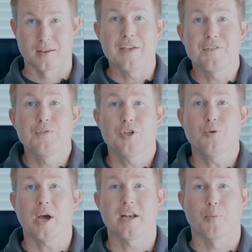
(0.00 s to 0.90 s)
If you do
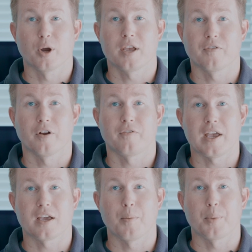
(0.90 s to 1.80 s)
wind up working for a
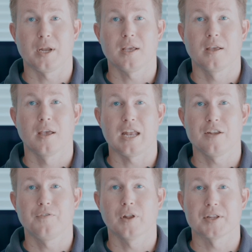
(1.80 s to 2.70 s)
FAANG company and
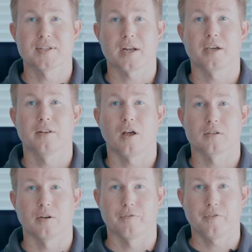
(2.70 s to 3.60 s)
you feel it's not a good
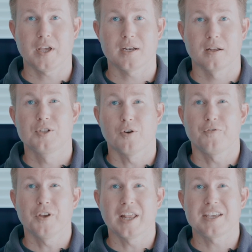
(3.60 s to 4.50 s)
long-term fit, don't
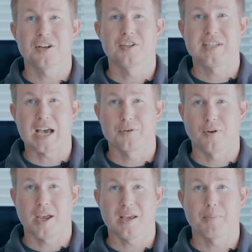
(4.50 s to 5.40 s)
feel like you're
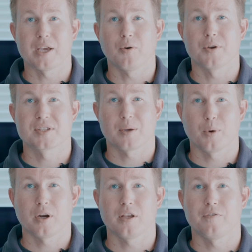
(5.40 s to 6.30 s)
downgrading by going
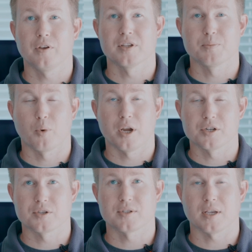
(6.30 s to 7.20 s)
somewhere you feel is more
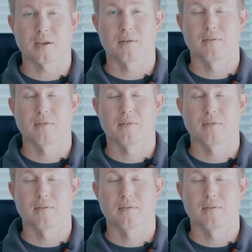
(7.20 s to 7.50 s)
interesting.